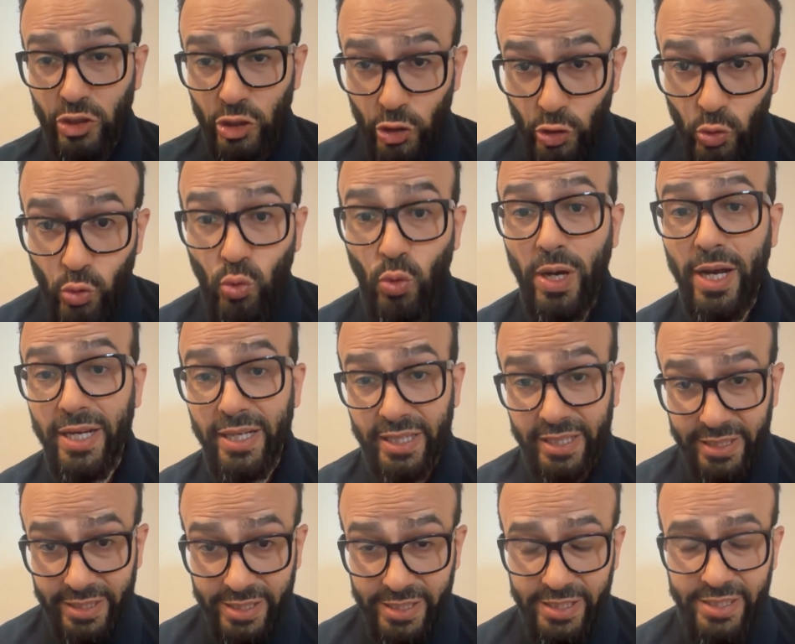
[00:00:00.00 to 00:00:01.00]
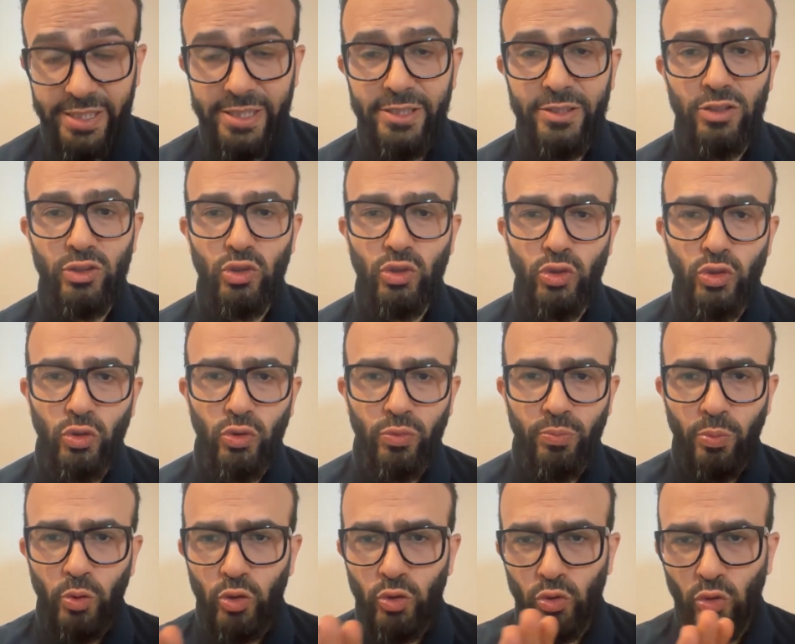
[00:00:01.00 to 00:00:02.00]
you agree to
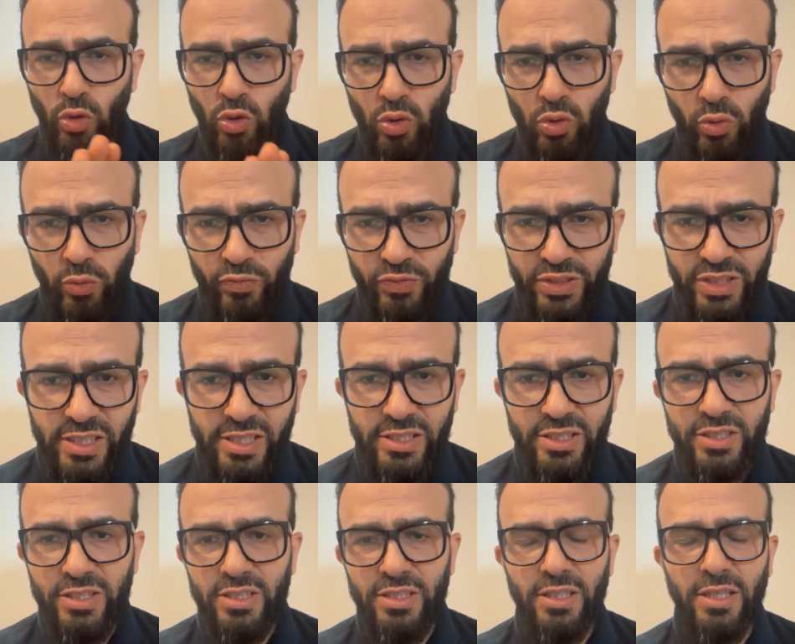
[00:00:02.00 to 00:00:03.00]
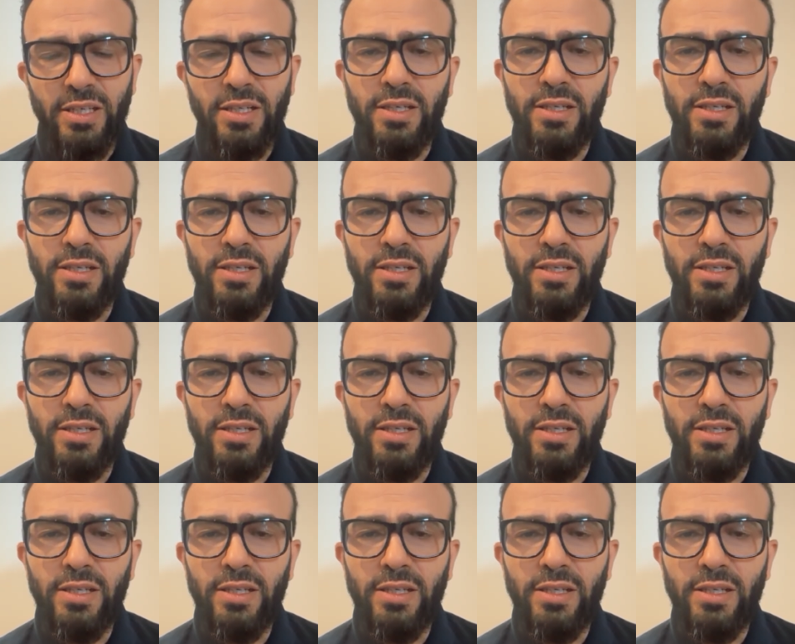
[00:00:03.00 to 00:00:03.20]
put all of these